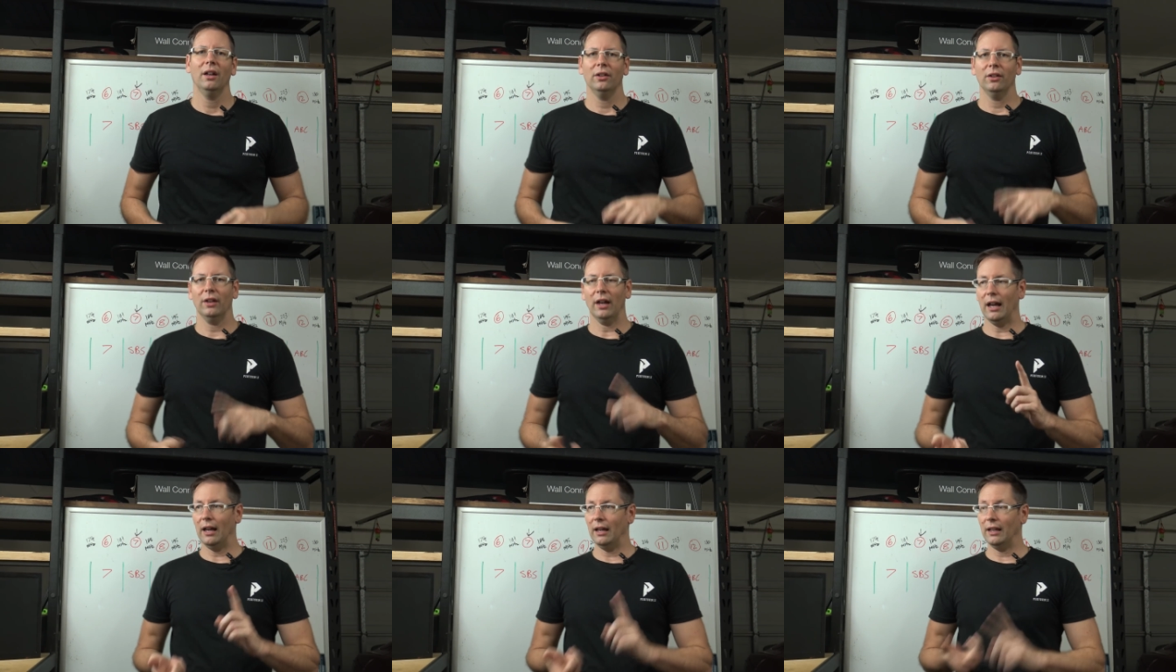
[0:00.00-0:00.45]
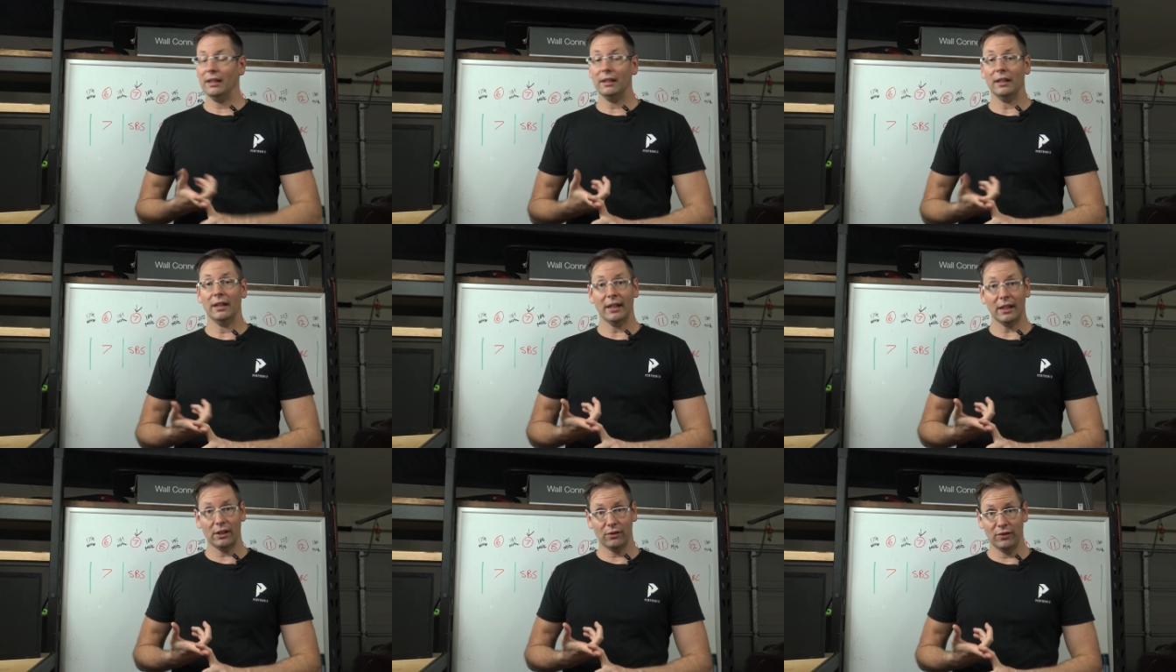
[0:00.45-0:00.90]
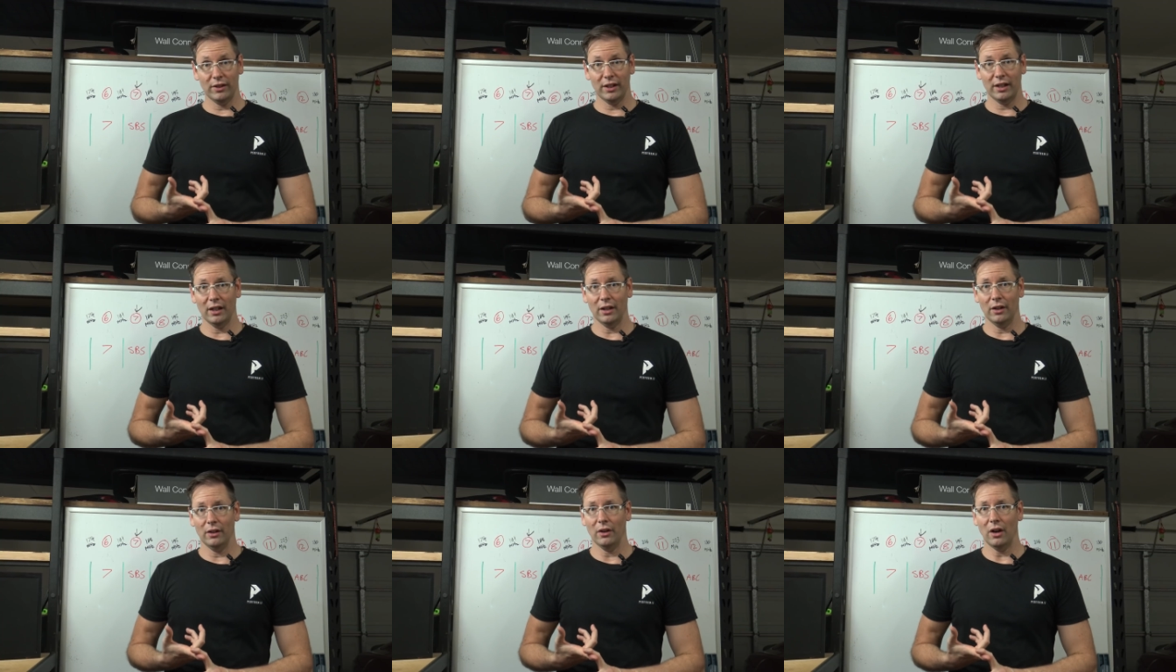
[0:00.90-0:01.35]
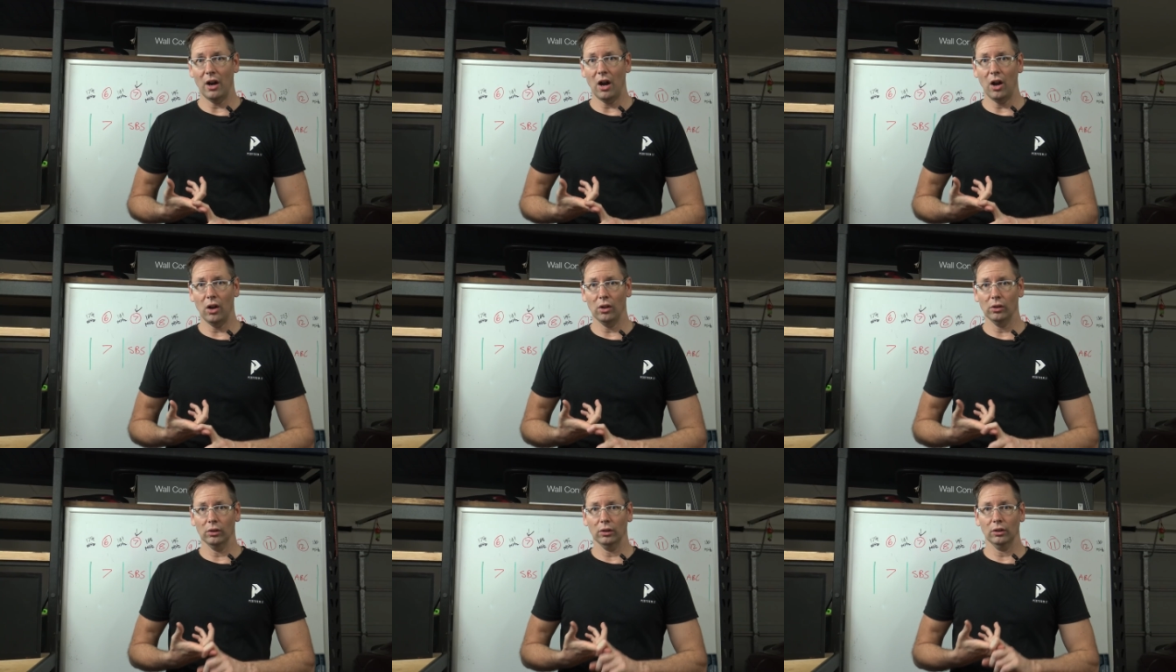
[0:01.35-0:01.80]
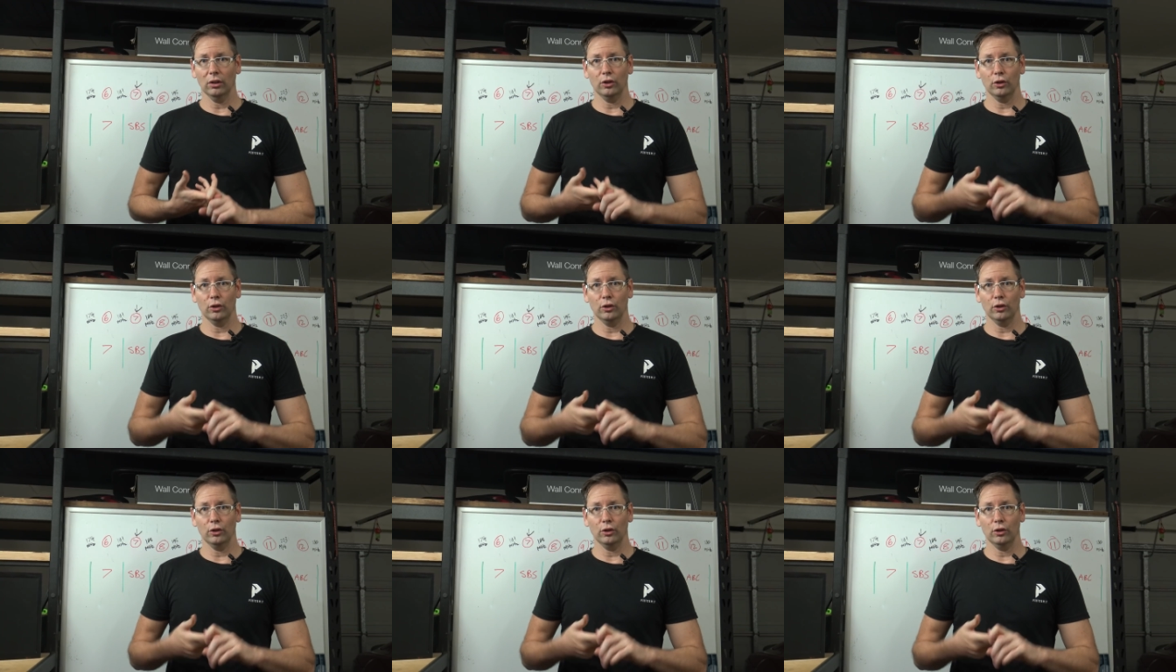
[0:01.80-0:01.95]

Uh, in the next video, I'll